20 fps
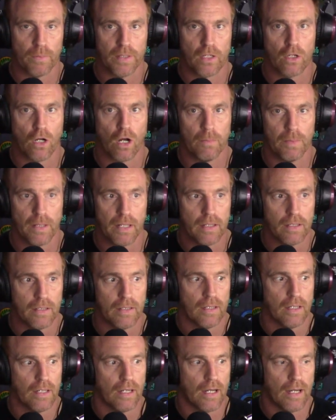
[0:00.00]
copy.
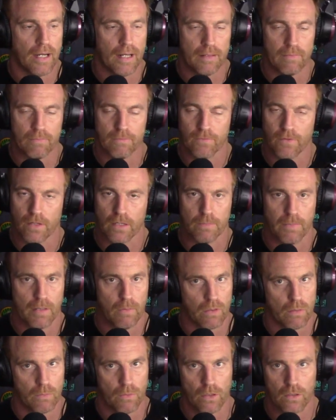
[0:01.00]
And fuck me,
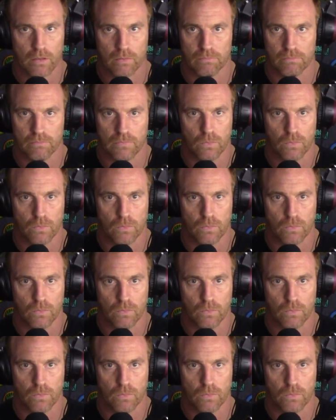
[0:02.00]
what a book.